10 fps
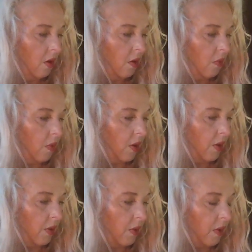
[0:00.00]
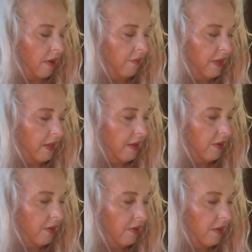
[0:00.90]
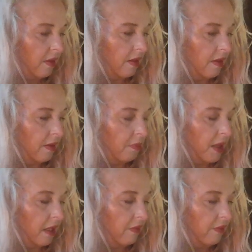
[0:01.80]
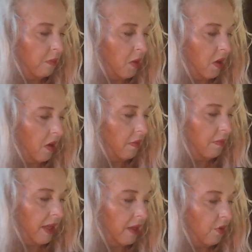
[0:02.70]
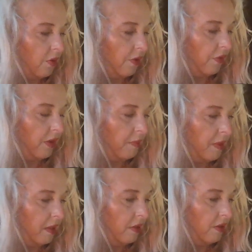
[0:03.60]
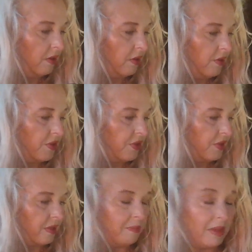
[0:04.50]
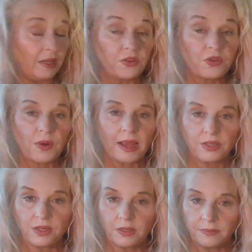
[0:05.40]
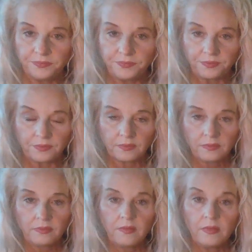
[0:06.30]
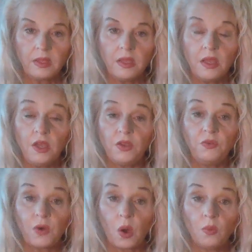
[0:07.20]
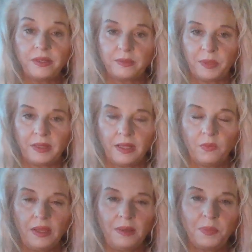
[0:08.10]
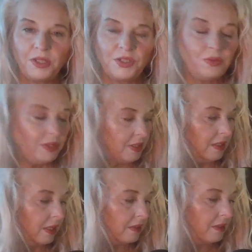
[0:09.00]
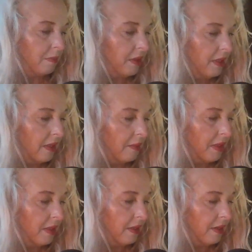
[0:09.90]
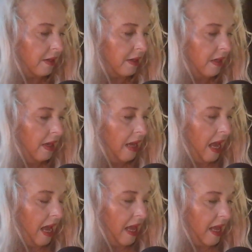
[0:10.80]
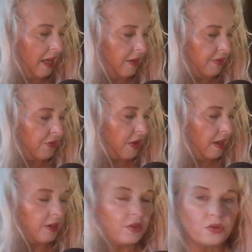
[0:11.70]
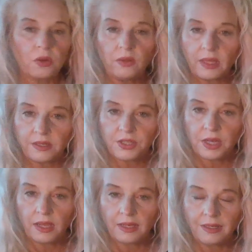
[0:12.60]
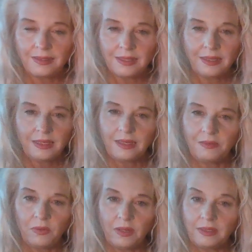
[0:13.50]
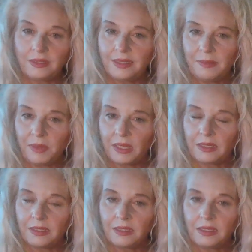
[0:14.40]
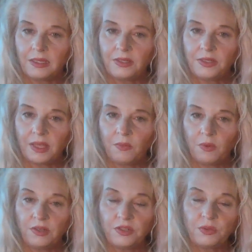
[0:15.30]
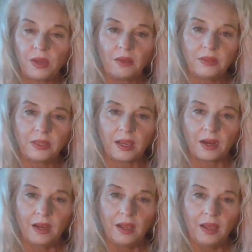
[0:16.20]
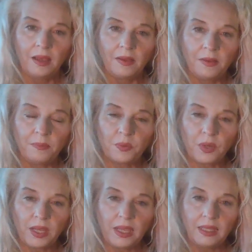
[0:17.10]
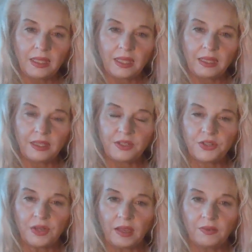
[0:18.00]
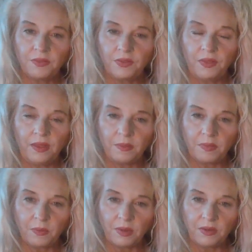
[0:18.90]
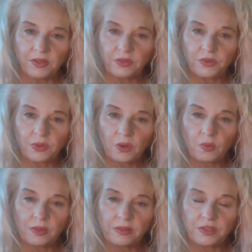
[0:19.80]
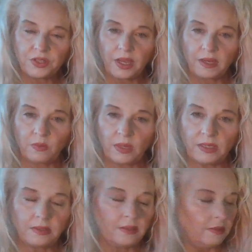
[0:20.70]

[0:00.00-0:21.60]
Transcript: Whoa, I feel like you're the belle of the ball, male or female. You know, you're just the main attraction. You've always been that way, but you did let somebody come in here and try and control that shine. It's like they didn't want to dim it. They wanted you out there, bringing in the shine for them. They wanted to control where the shine went.